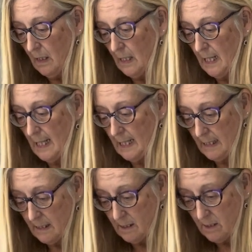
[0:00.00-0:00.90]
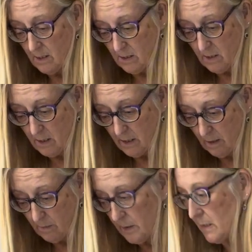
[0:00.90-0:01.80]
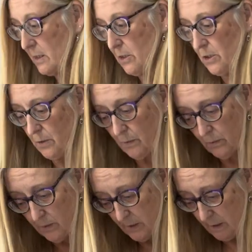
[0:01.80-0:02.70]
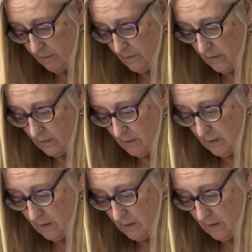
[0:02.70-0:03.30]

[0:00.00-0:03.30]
And that was tissues. Have a look.